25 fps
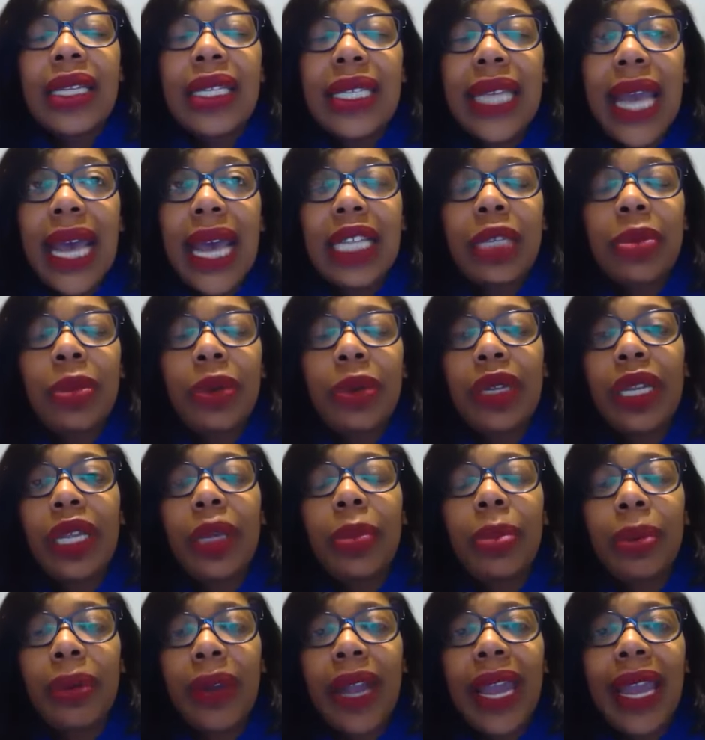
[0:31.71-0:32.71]

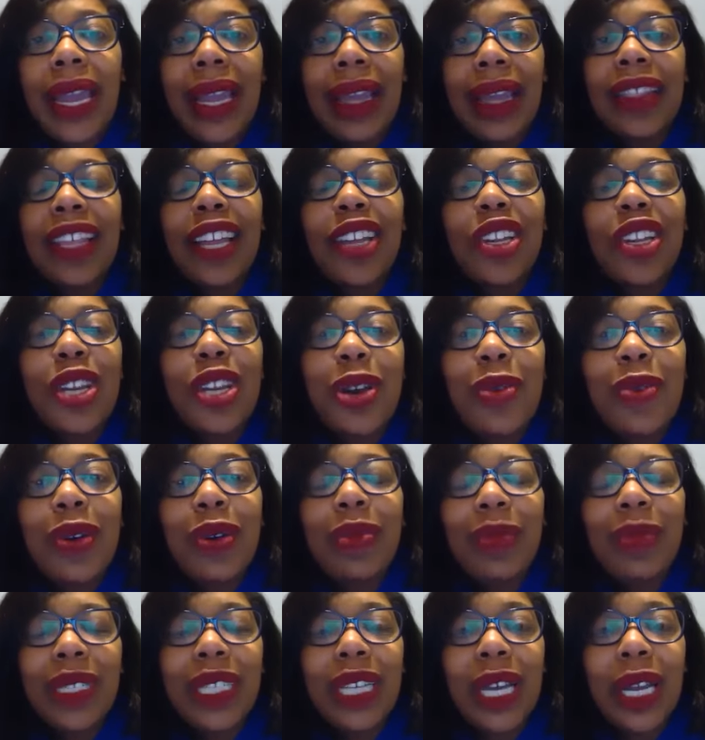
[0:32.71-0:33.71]
desperately praying that no one
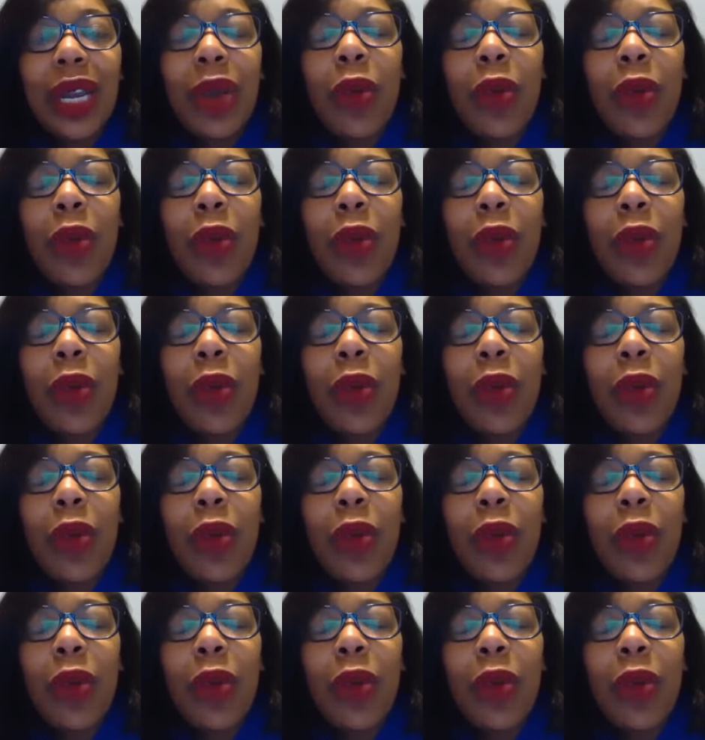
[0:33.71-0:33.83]
was going